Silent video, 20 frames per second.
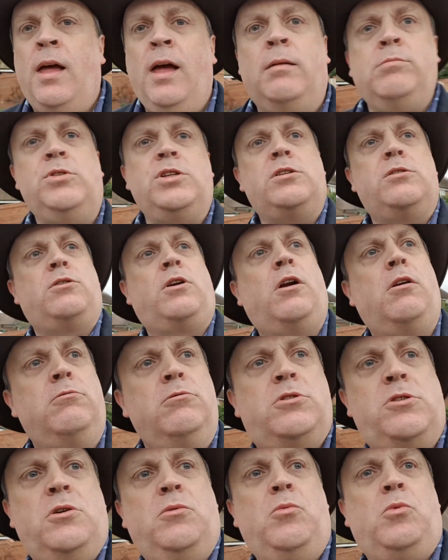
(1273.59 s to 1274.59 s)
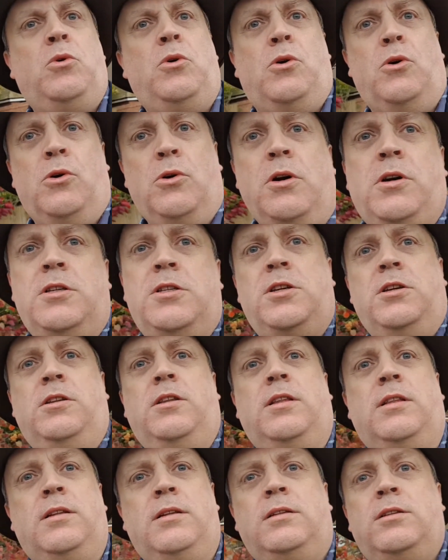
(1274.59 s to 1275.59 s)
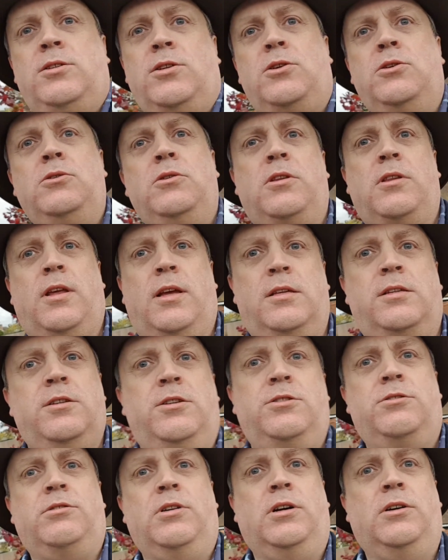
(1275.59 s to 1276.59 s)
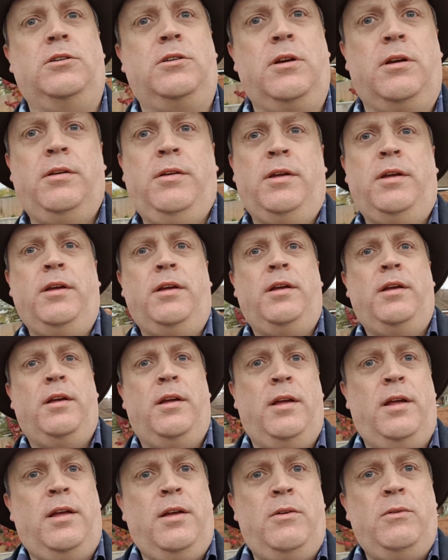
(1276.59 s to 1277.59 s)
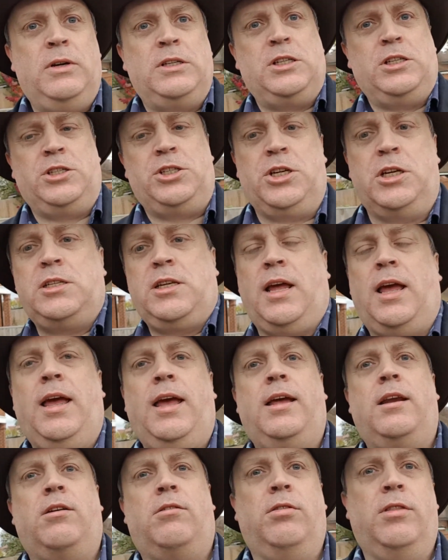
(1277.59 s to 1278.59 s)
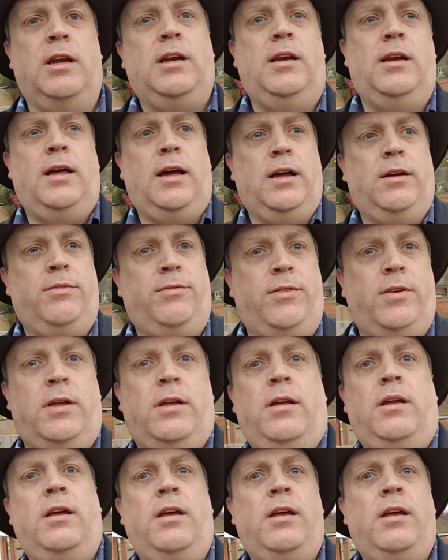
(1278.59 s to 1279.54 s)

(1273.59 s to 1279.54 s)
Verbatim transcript: I'm just going to walk to, to Thesiger Road, which is just ahead on the left.